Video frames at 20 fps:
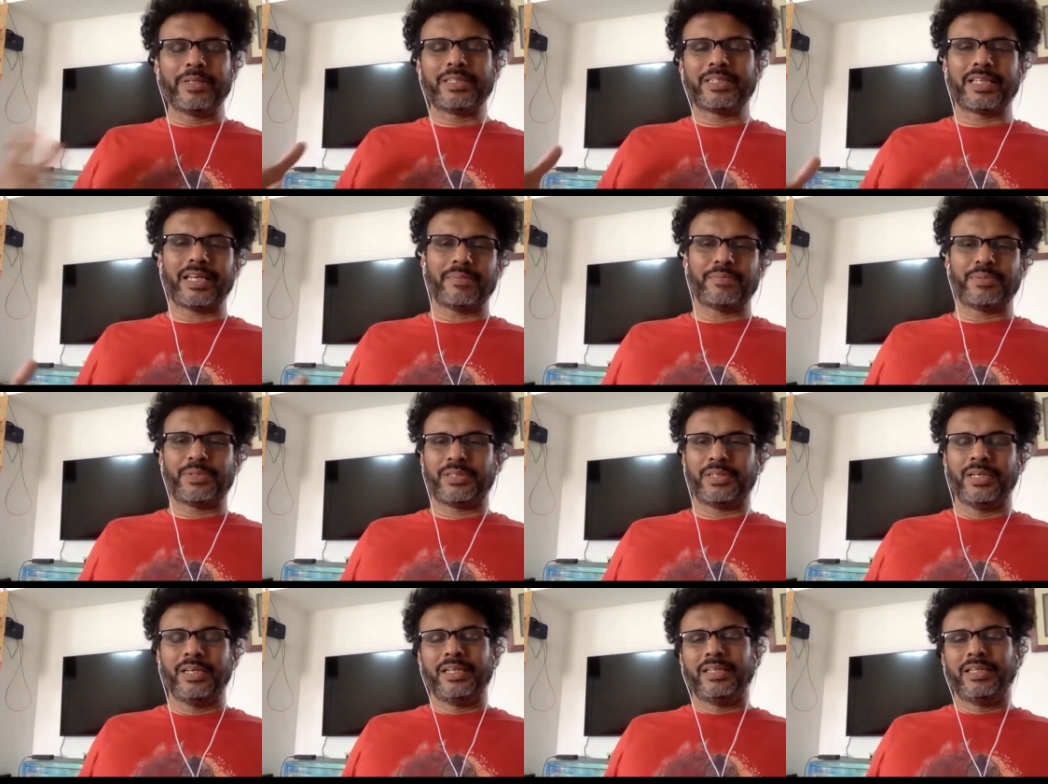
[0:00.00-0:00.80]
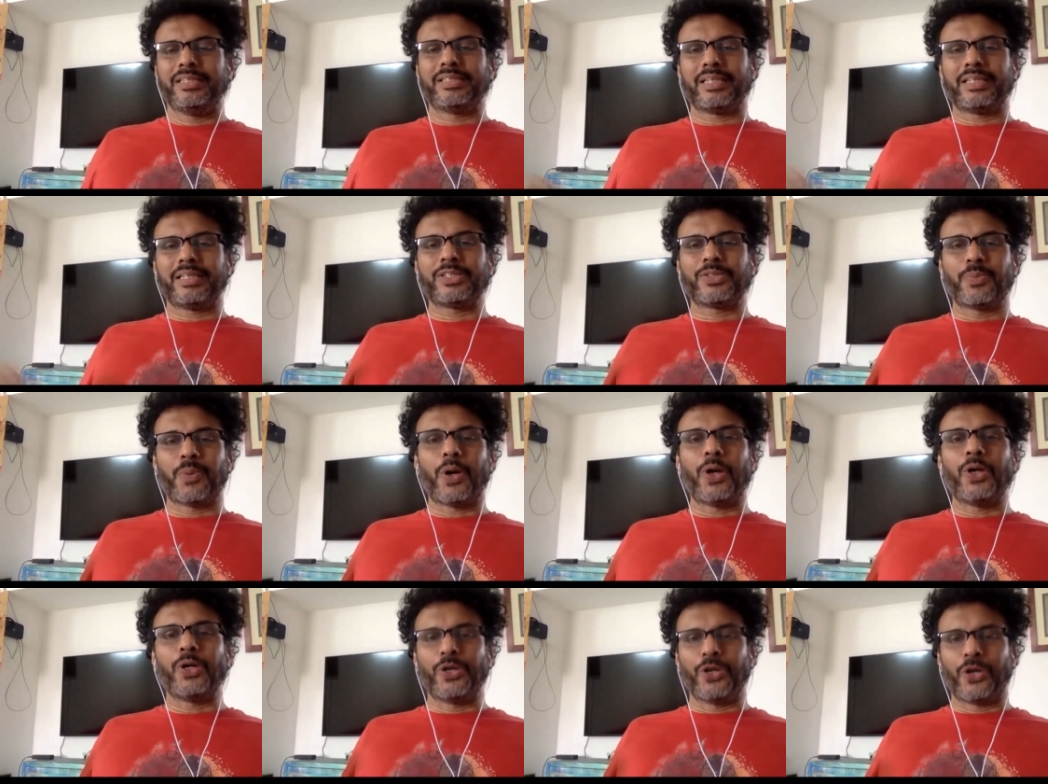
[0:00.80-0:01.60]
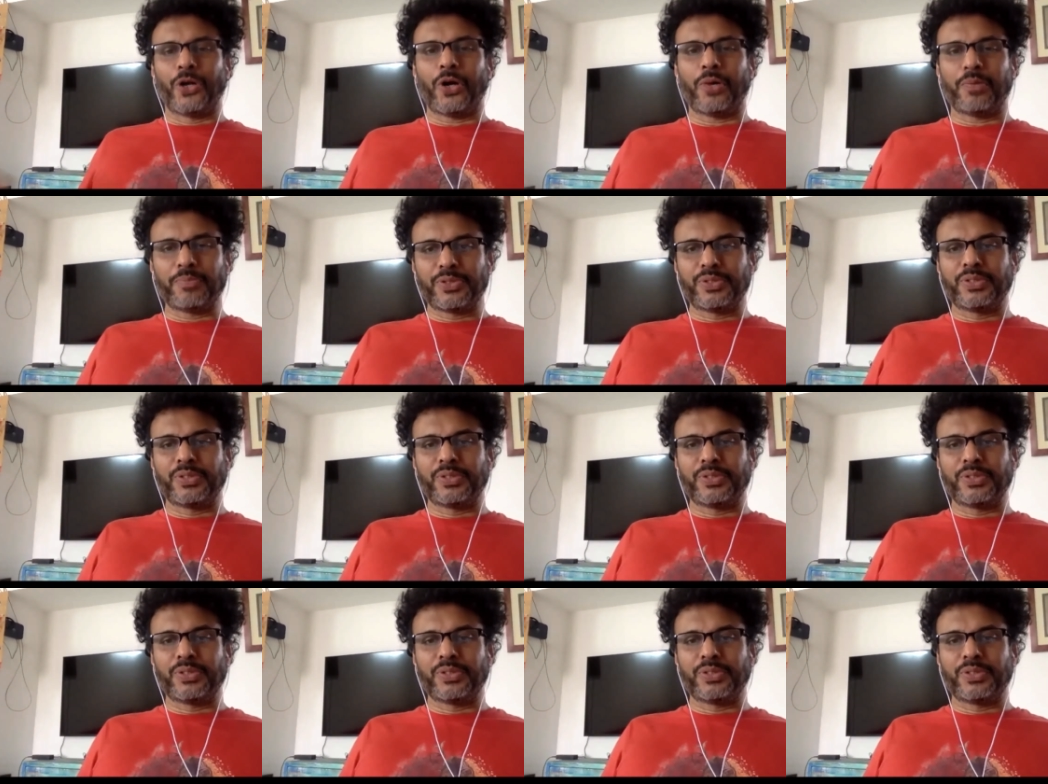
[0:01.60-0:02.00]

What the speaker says: steps. These are the small drops